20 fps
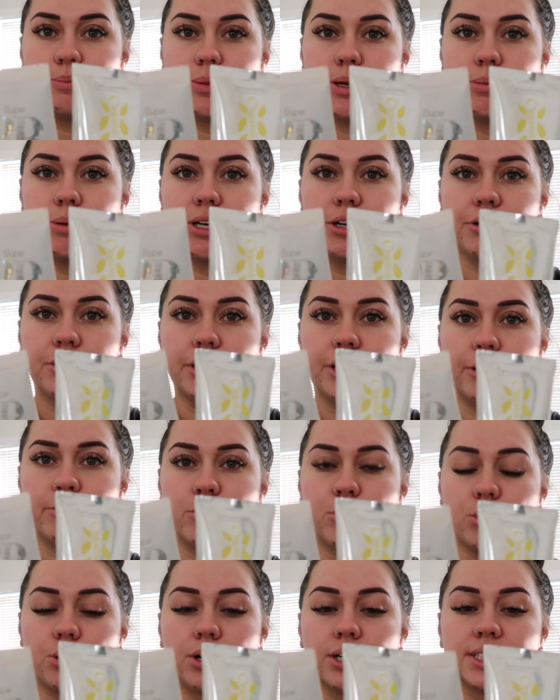BB
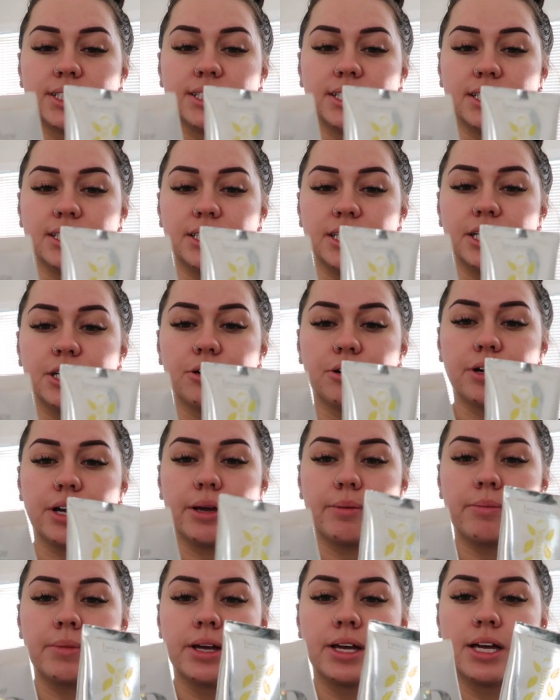cream or a CC
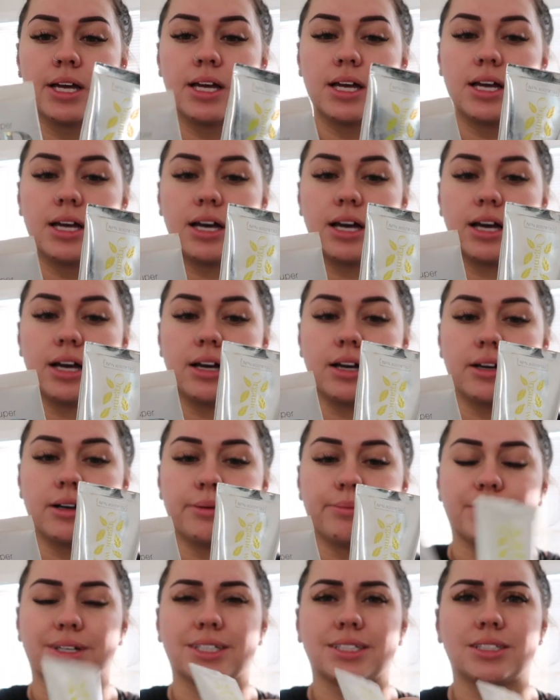cream.
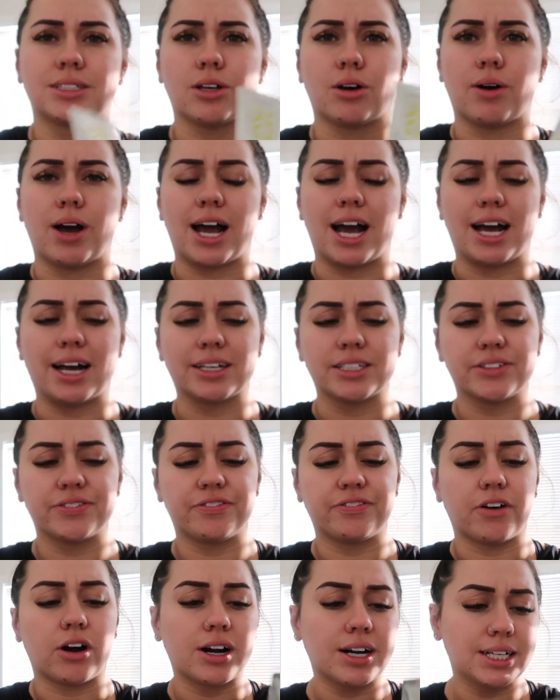So as
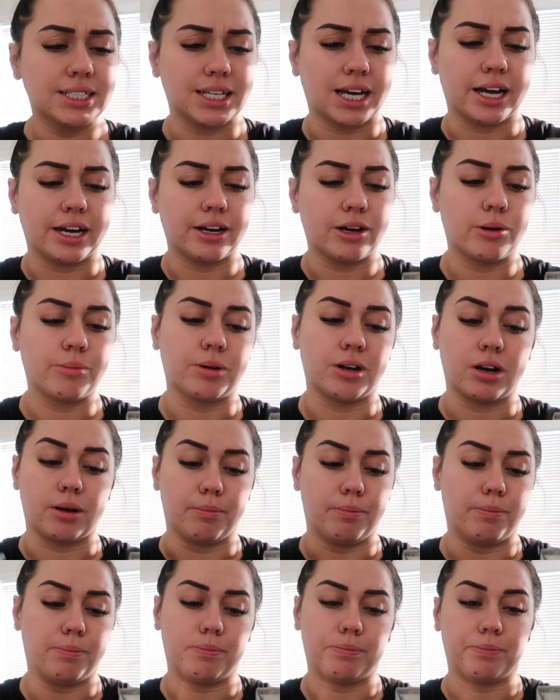far as I know, I'm not
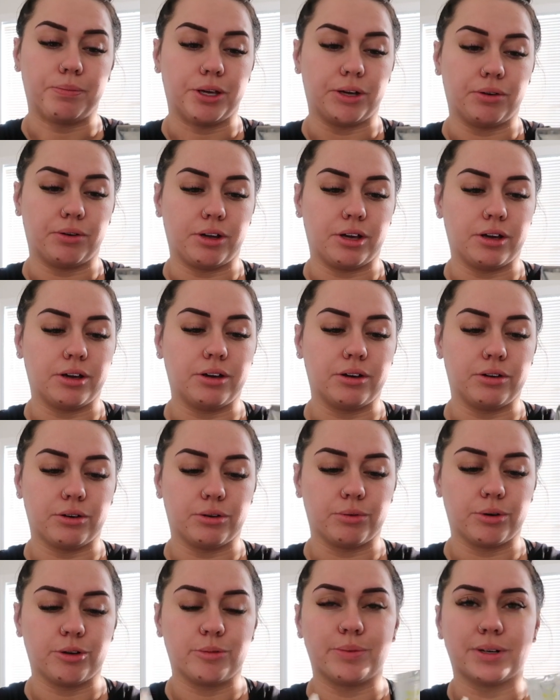a beauty
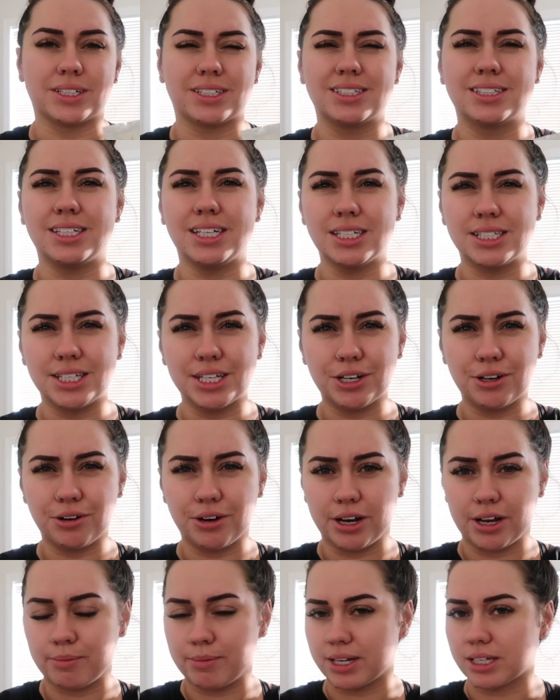guru, but CC
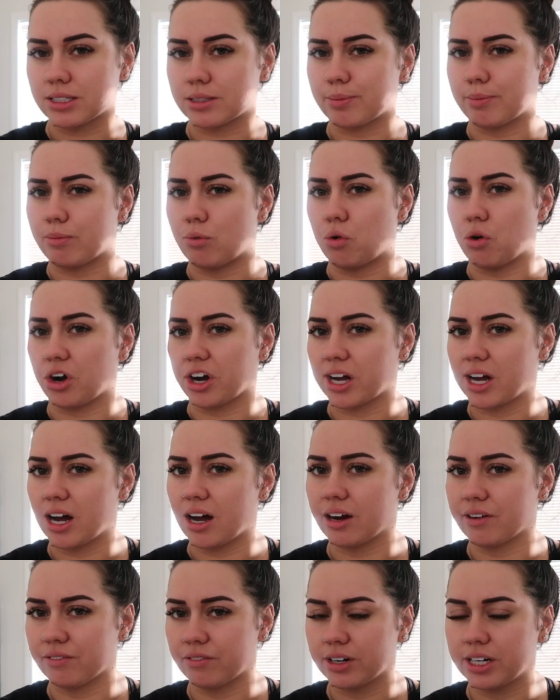cream is more
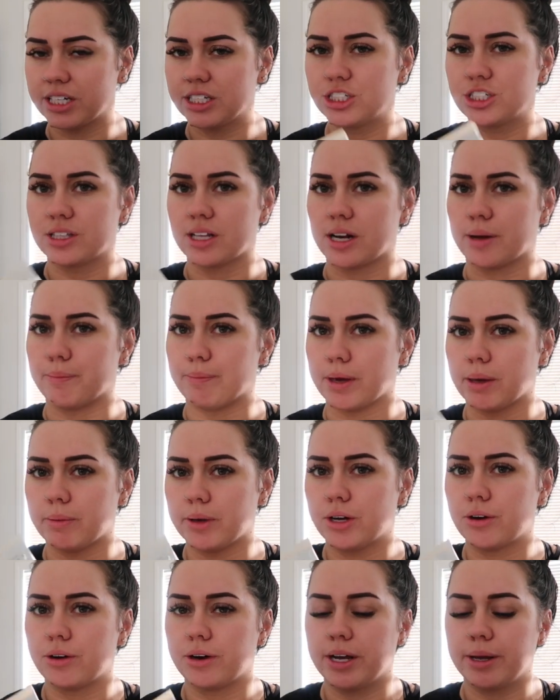coverage than a
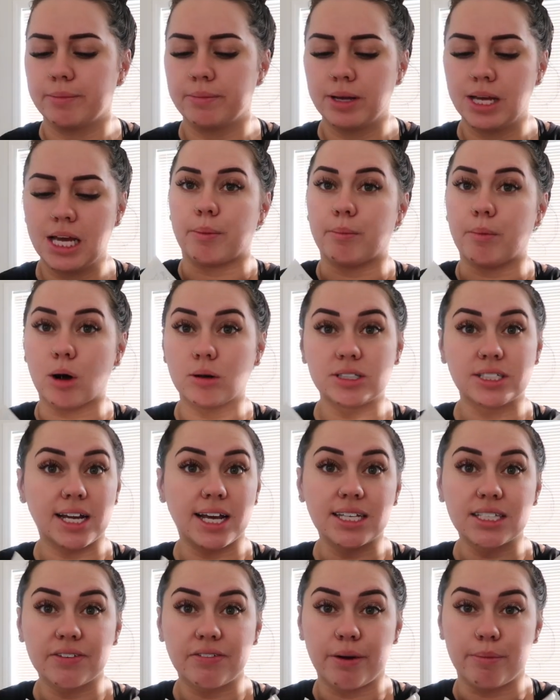BB cream. Most
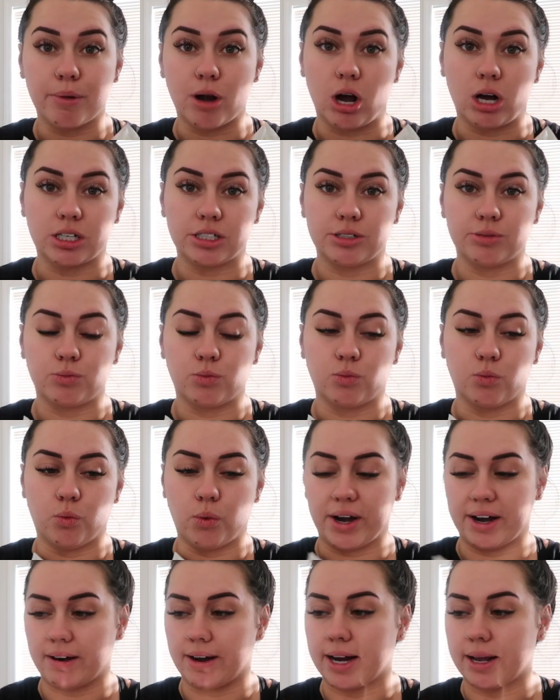days, if I'm not
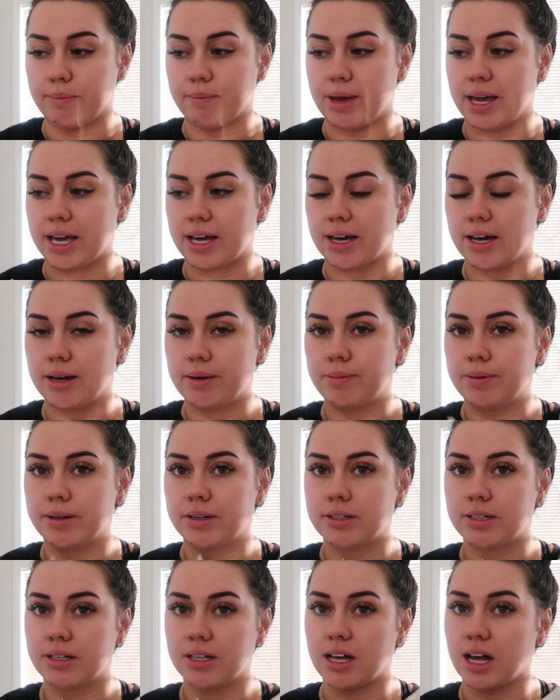wearing makeup,
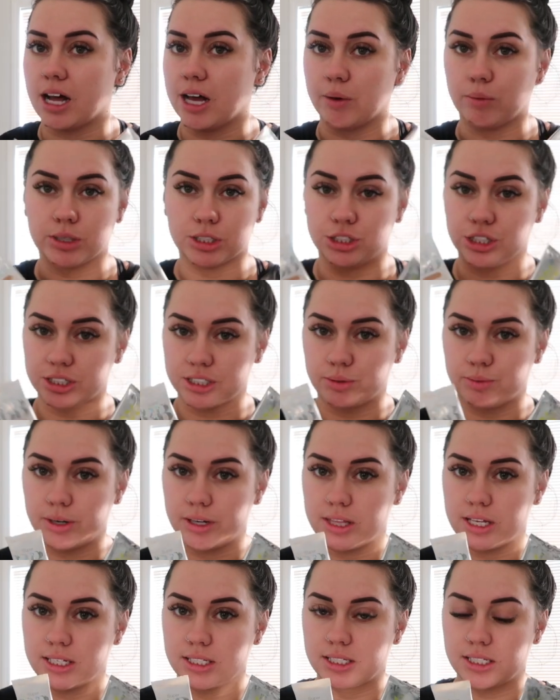I will just wear
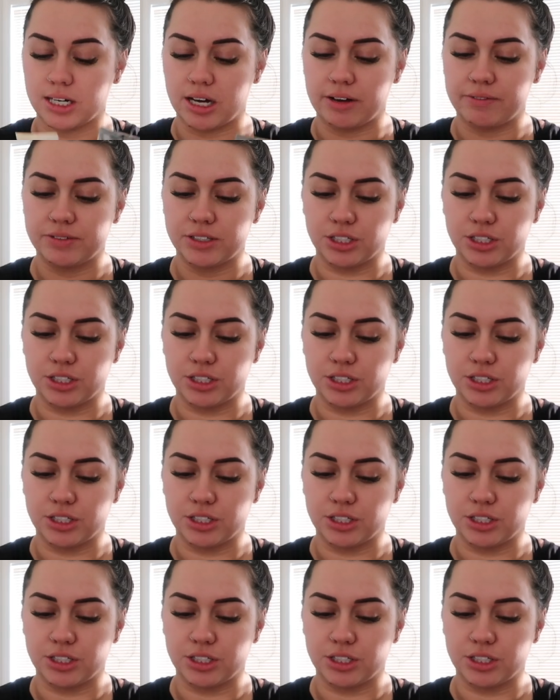this stuff.